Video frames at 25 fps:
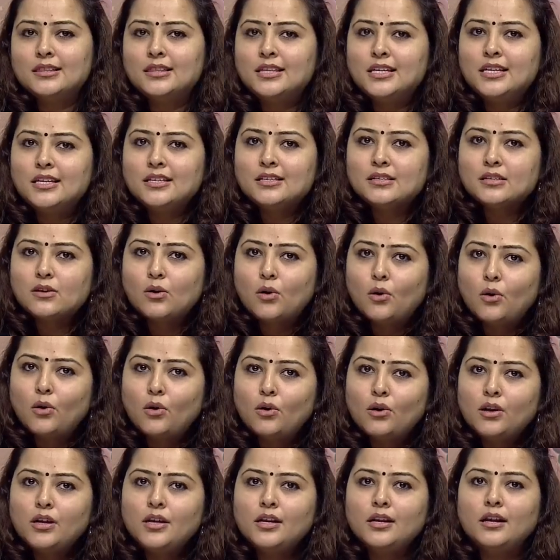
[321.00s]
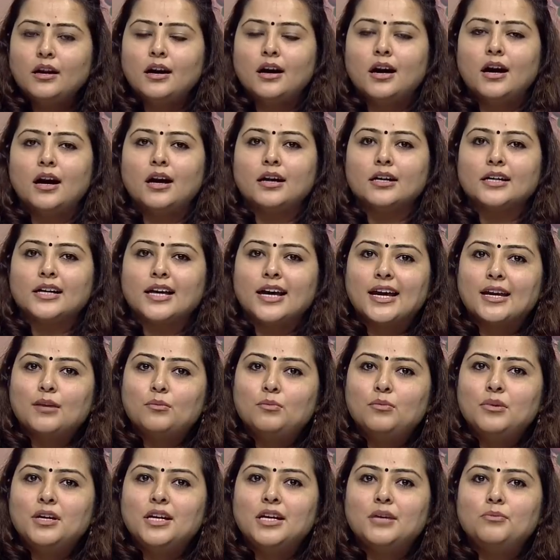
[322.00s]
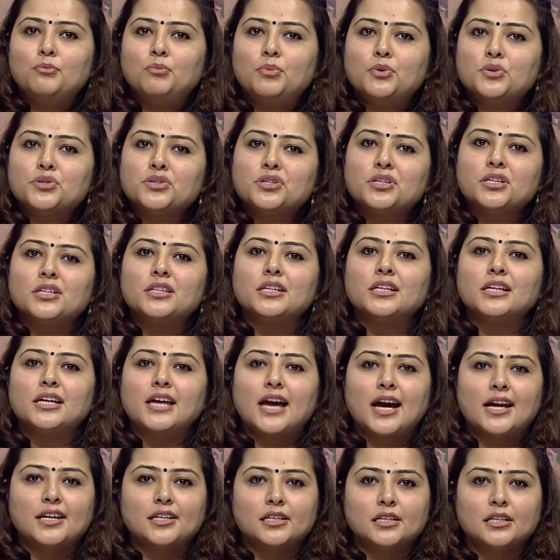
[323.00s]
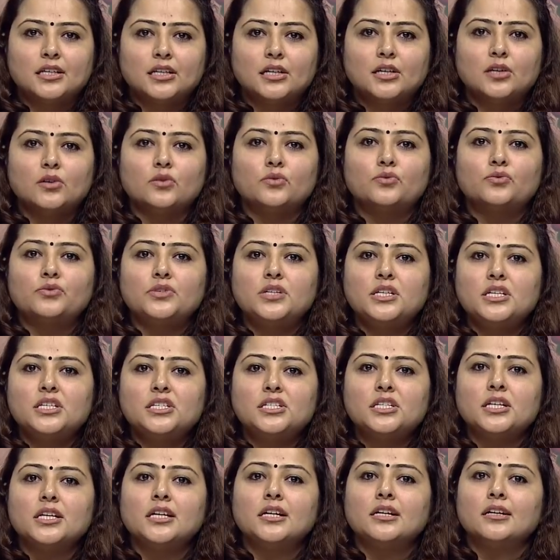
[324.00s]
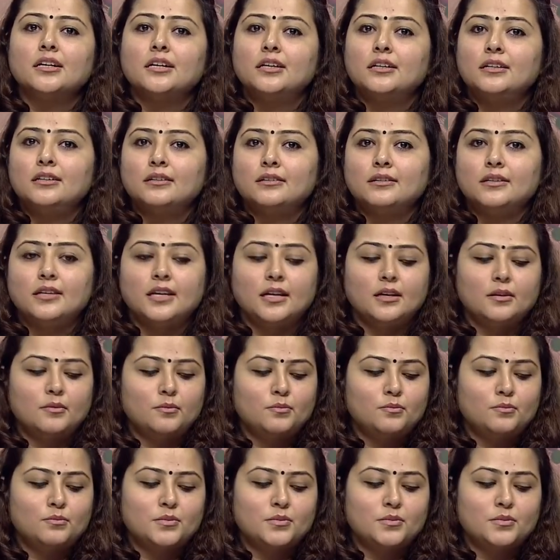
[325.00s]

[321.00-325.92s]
These all can be put in the category of teaching learning